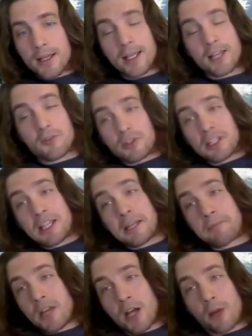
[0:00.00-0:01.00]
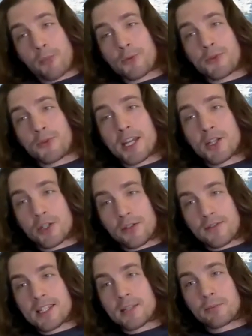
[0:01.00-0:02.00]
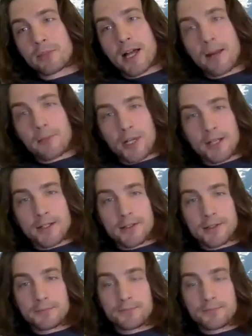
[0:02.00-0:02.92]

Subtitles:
it's really a permutation of the simple objects.